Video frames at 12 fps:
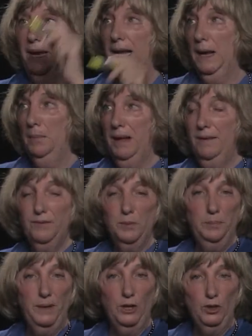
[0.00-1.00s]
Am I
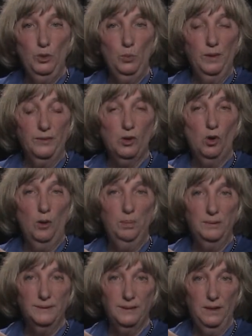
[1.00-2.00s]
familiar with
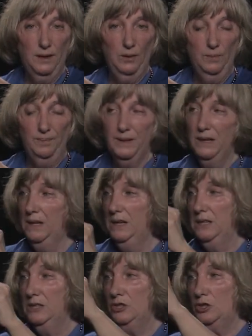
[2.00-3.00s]
carpal tunnel?
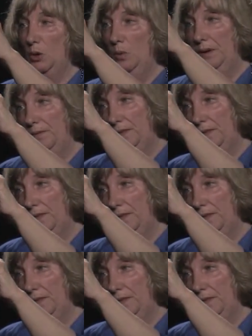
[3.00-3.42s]
So if